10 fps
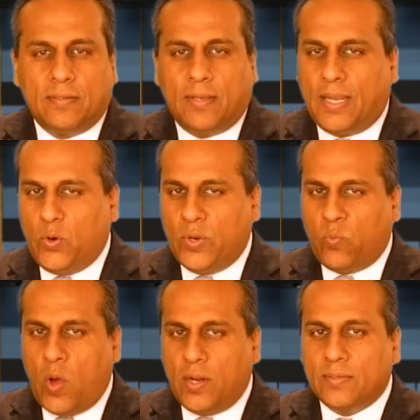Hello
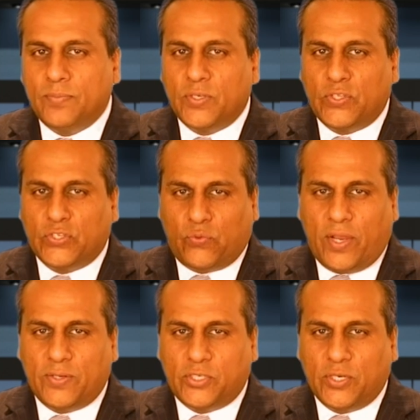and welcome to the
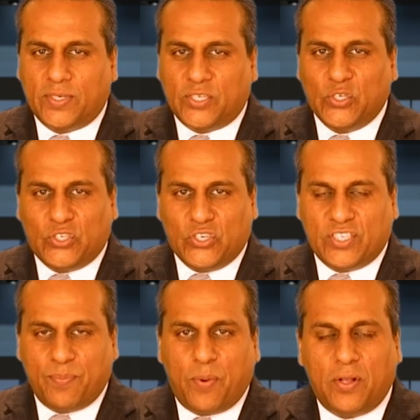Serrano Show and New
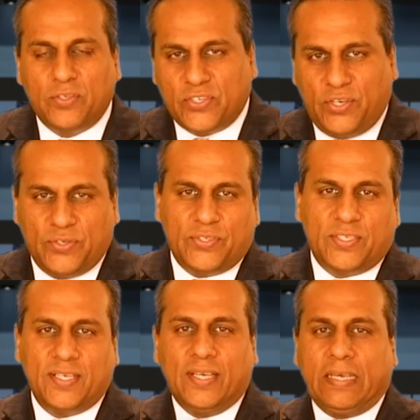Jersey Pulse
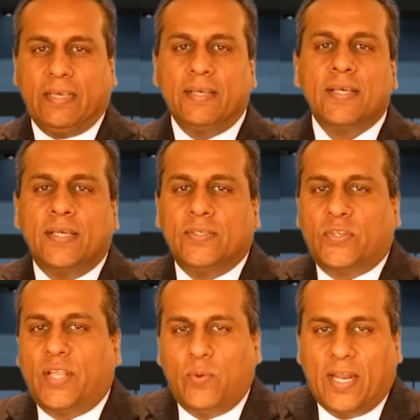News.
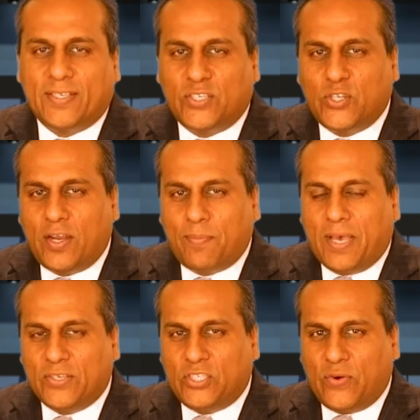Today we'd like to talk
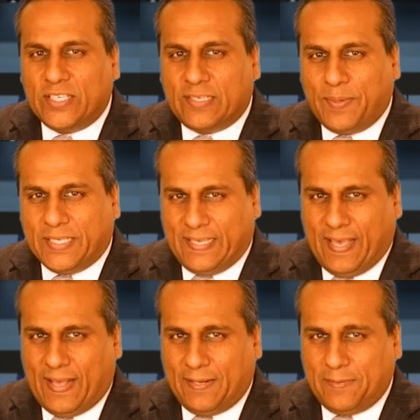about Jerry
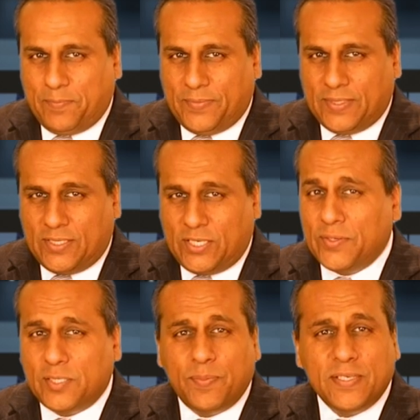Speziale. Now,
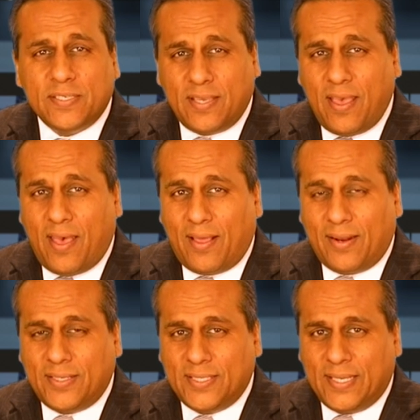Jerry
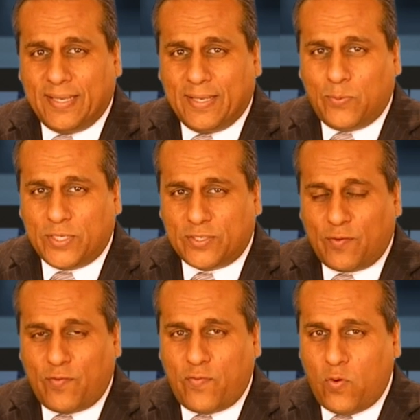Speziale was
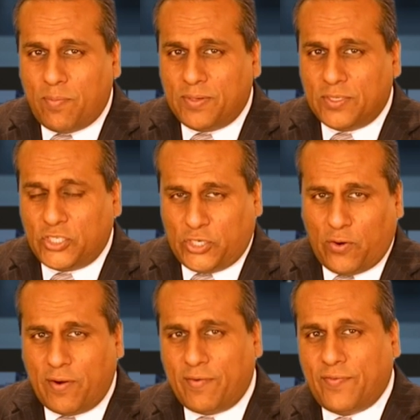the former
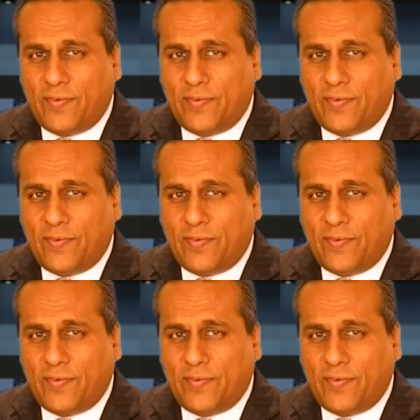sheriff